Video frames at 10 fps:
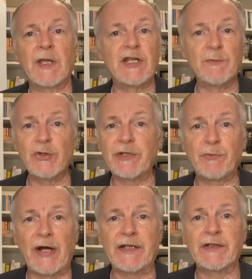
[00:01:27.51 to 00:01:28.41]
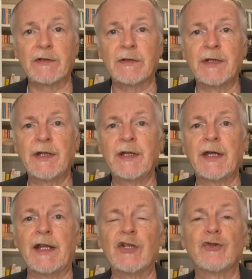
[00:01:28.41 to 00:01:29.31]
is mostly practical,
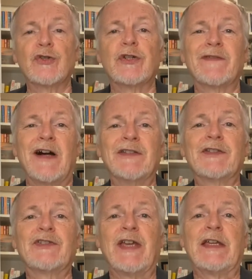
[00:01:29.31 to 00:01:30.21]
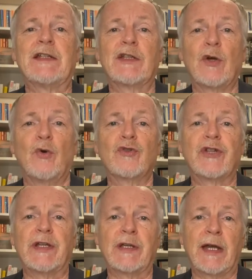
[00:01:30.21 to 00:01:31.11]
and it shows you have undertaken
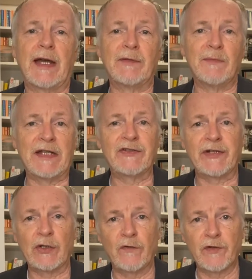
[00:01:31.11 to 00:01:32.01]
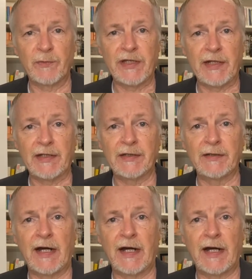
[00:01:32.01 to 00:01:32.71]
coaching and mentoring over a period,